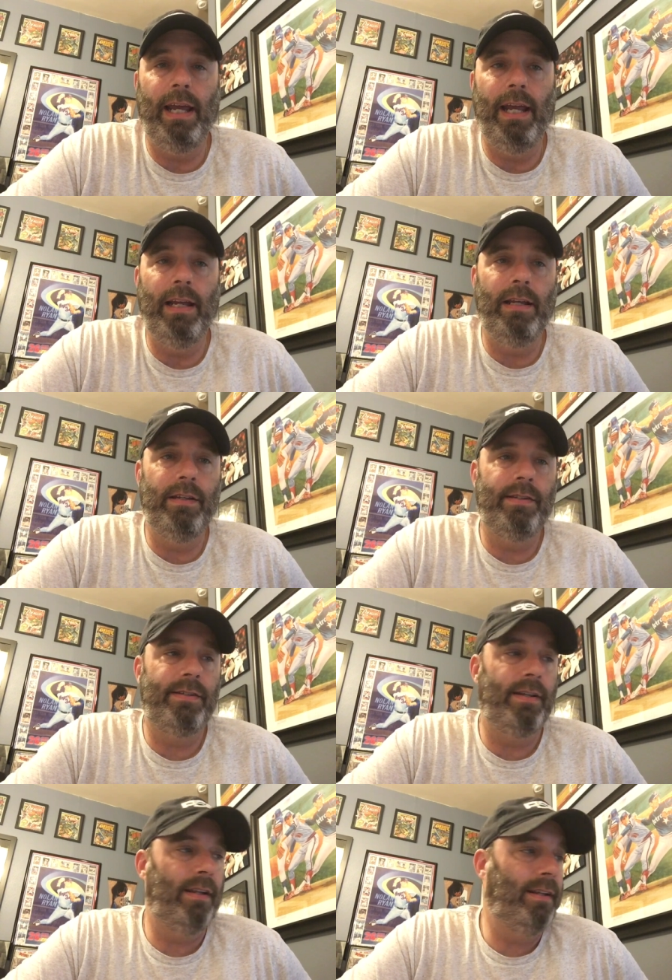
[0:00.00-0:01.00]
It
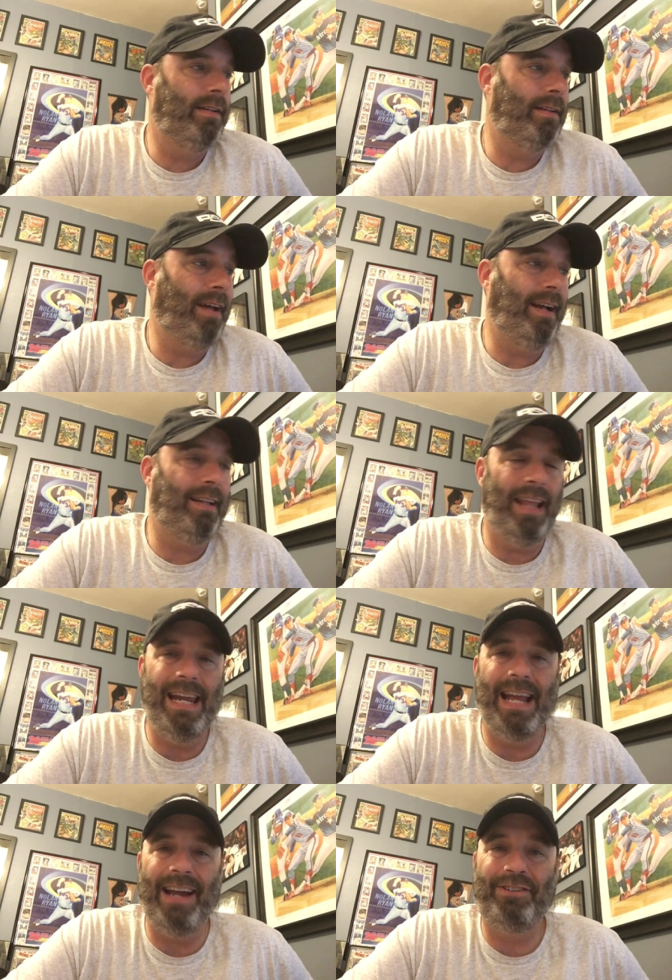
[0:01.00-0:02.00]
is kind of
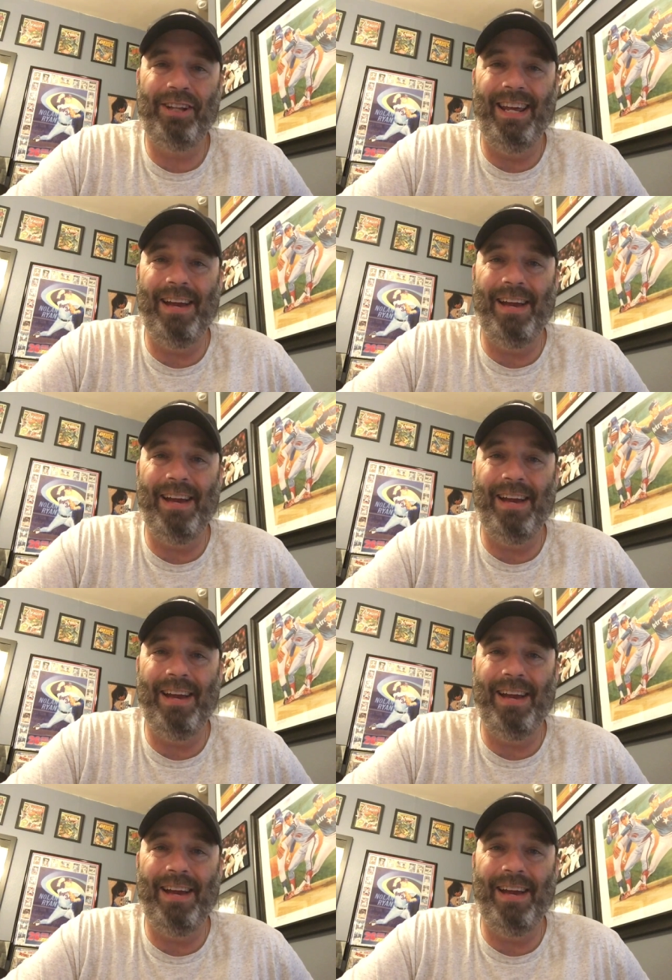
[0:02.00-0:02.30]
late, actually.